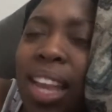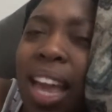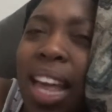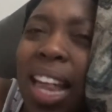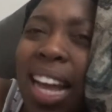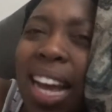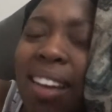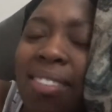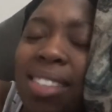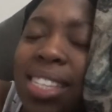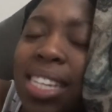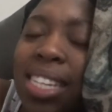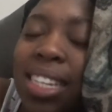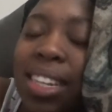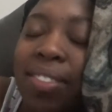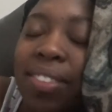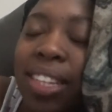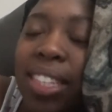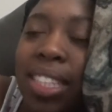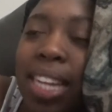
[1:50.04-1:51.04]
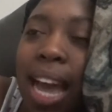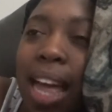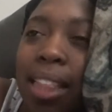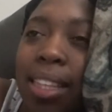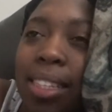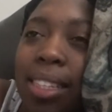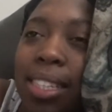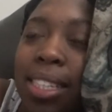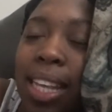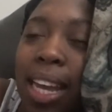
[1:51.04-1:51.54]
like, I've seen different
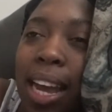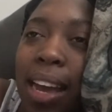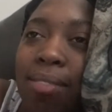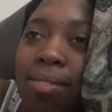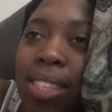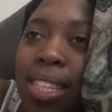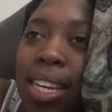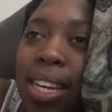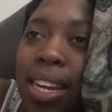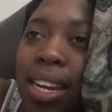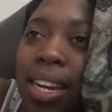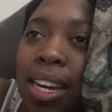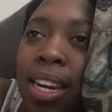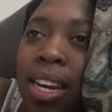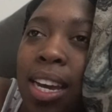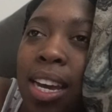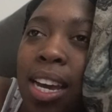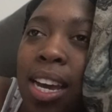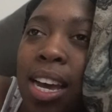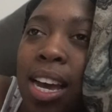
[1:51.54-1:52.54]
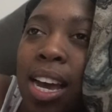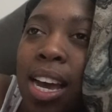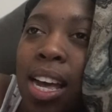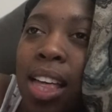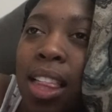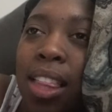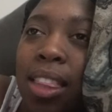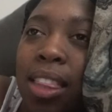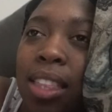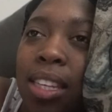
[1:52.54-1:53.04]
challenges. Like, I've seen
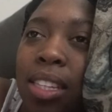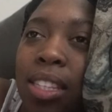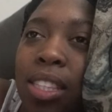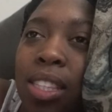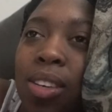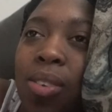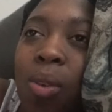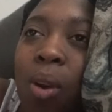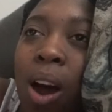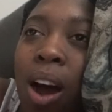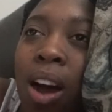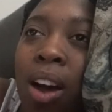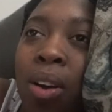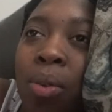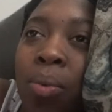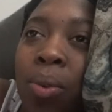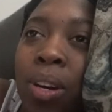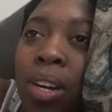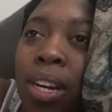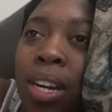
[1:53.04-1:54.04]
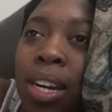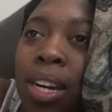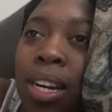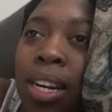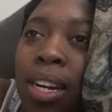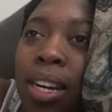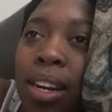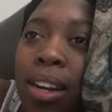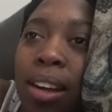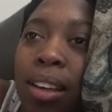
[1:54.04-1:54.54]
the squat
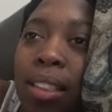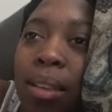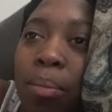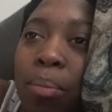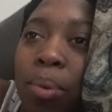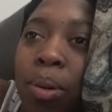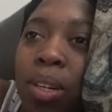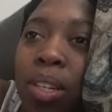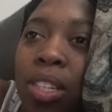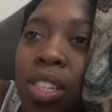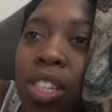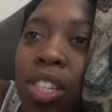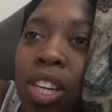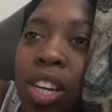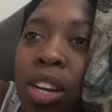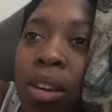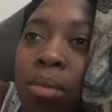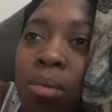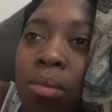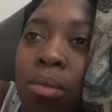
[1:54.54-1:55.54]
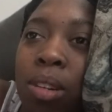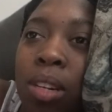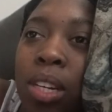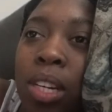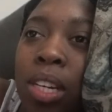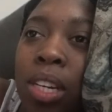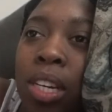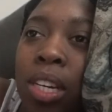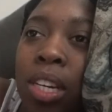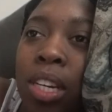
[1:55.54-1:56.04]
one, the push-up
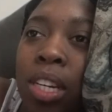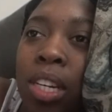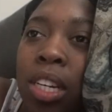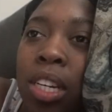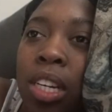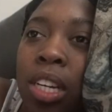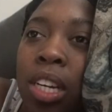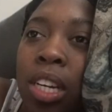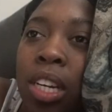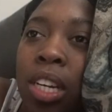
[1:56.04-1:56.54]
one,